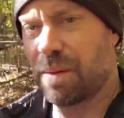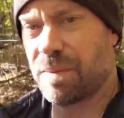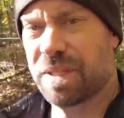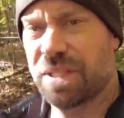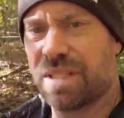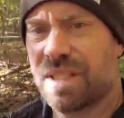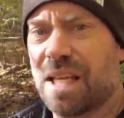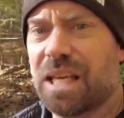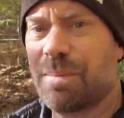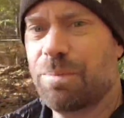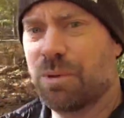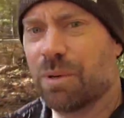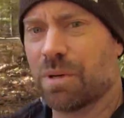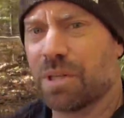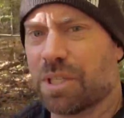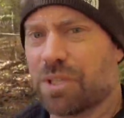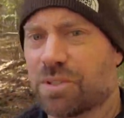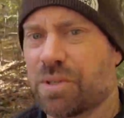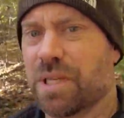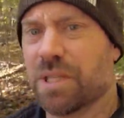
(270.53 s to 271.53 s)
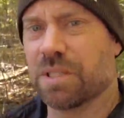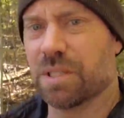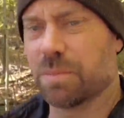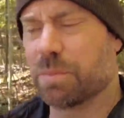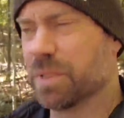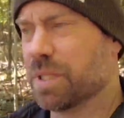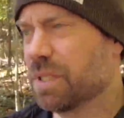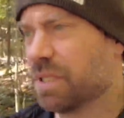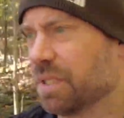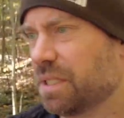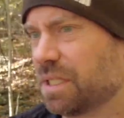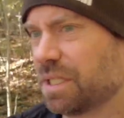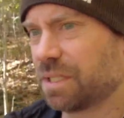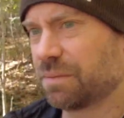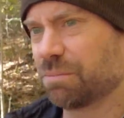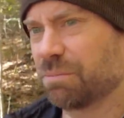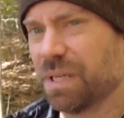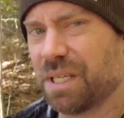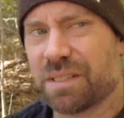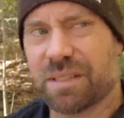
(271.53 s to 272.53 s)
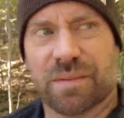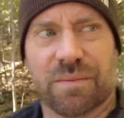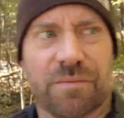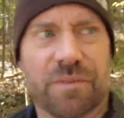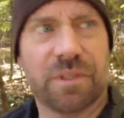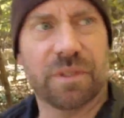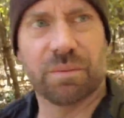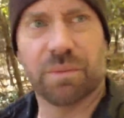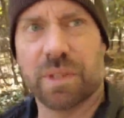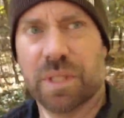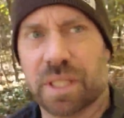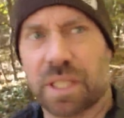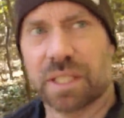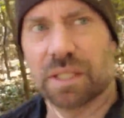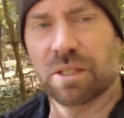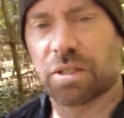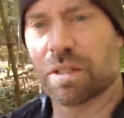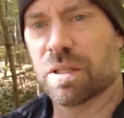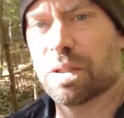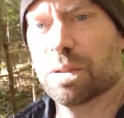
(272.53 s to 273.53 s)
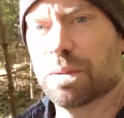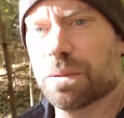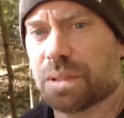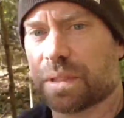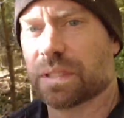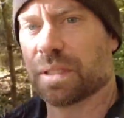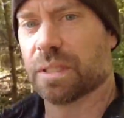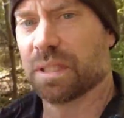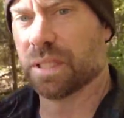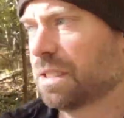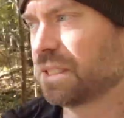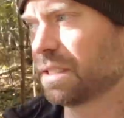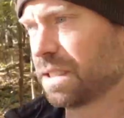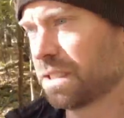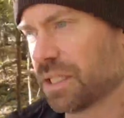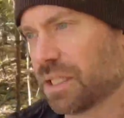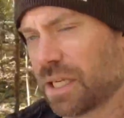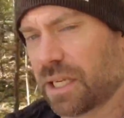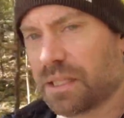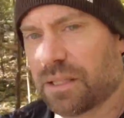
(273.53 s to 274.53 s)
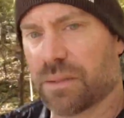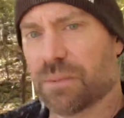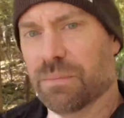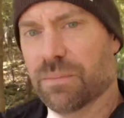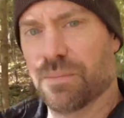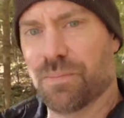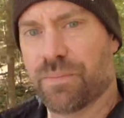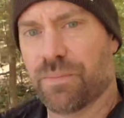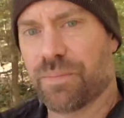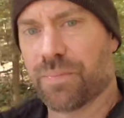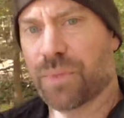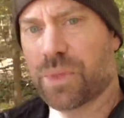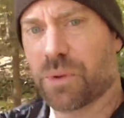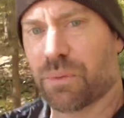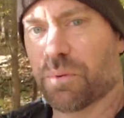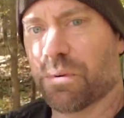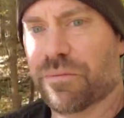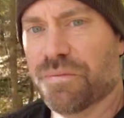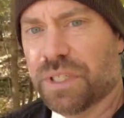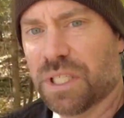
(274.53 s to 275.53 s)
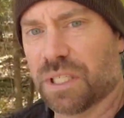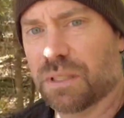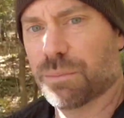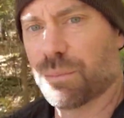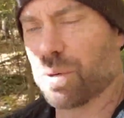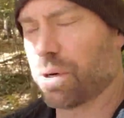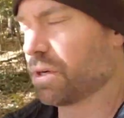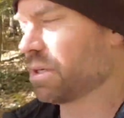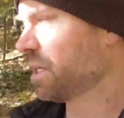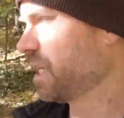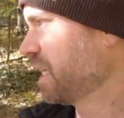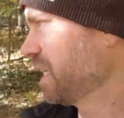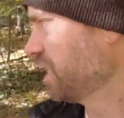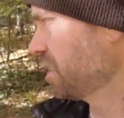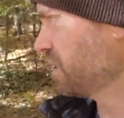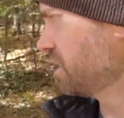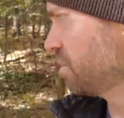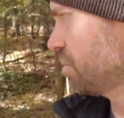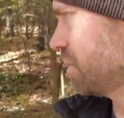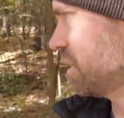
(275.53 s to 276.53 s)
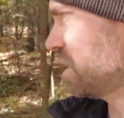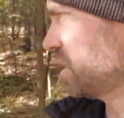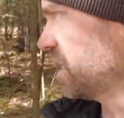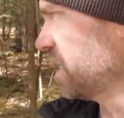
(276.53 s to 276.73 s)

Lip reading: I mean, it's to keep you on the trails, but it makes it feel really enclosed. This is like the ravine part, I guess is what it